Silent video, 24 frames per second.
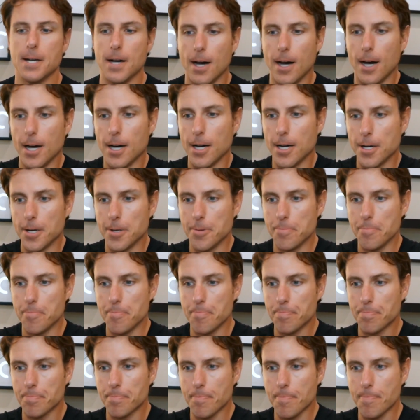Um,
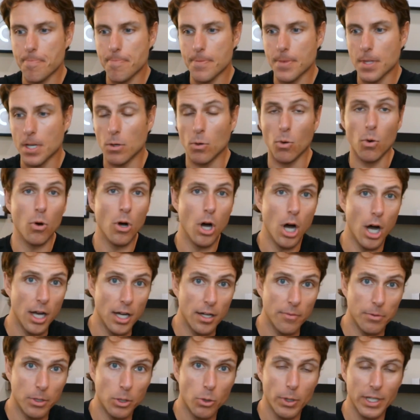
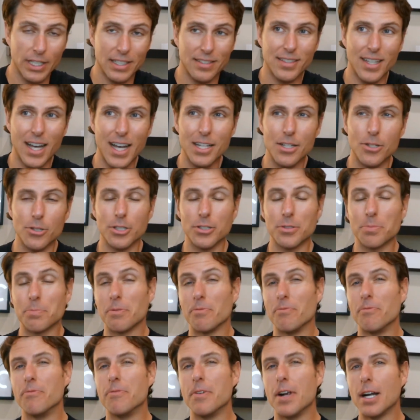uh, quick side note, it's
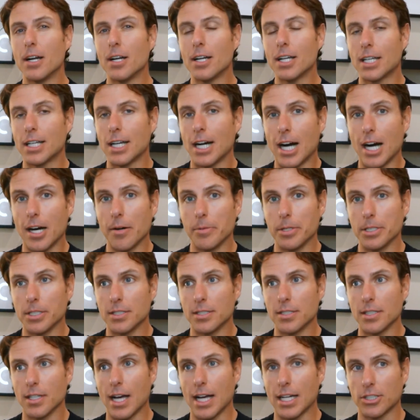been very common
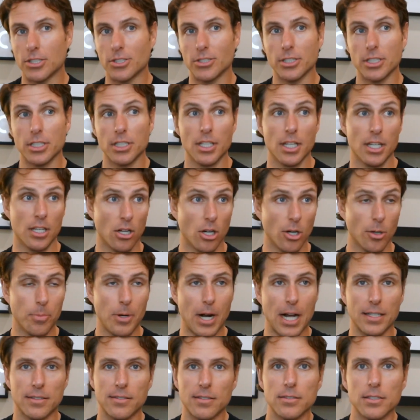to actually, in our
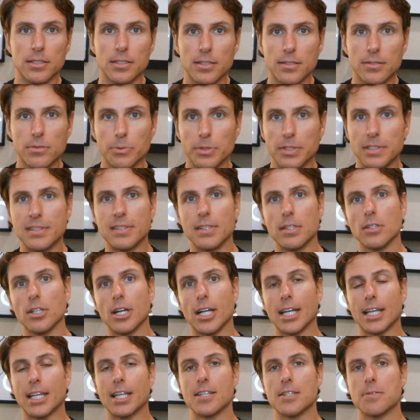practice at least, we see a
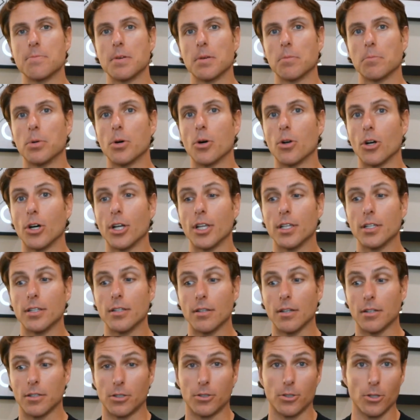lot of kids being put
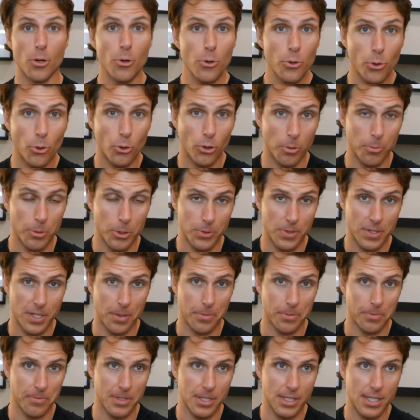on growth hormone
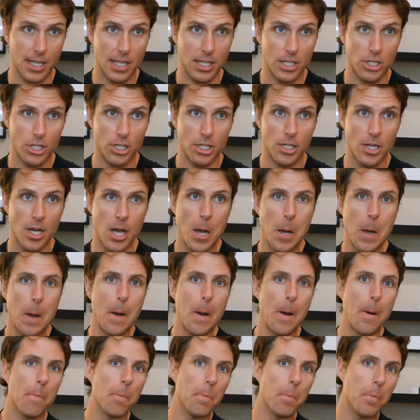supplementation
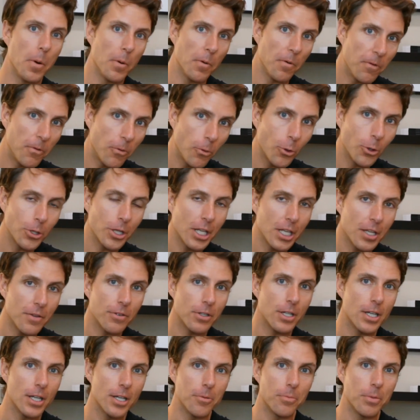before they
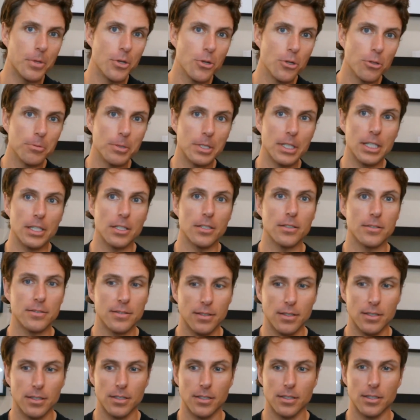even hit puberty
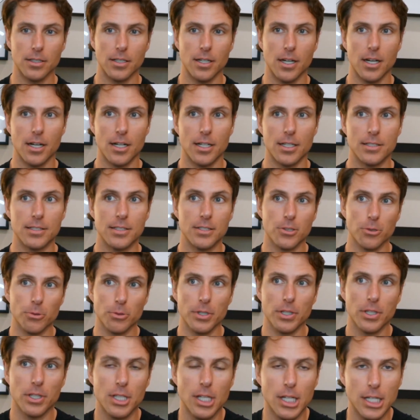to uh, deal
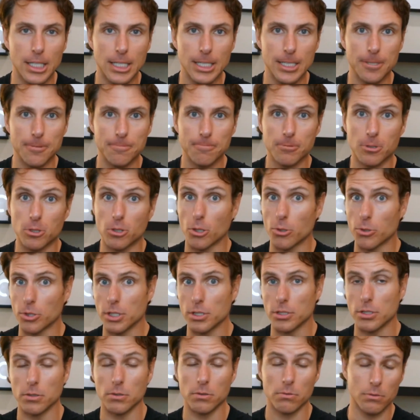with uh, growth
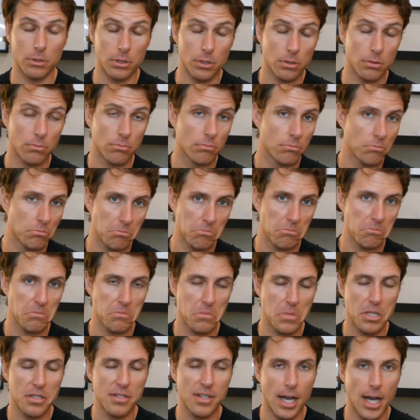issues, which
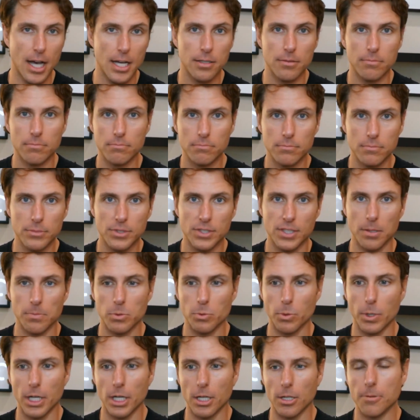aside seems
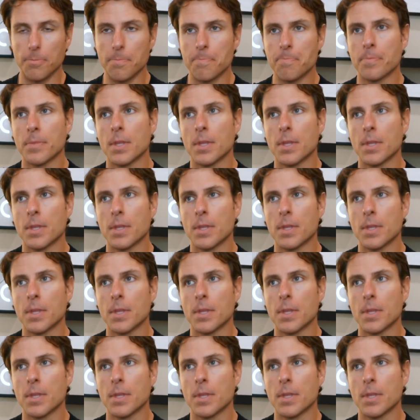weird.